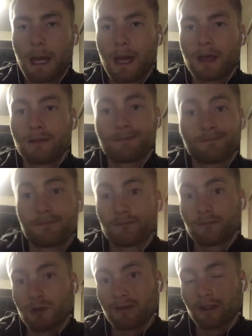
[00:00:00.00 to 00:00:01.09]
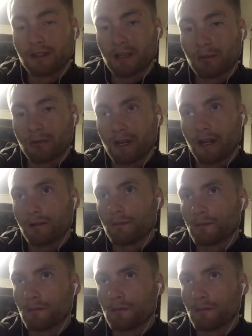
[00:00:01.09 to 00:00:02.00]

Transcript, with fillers: And perfect example there,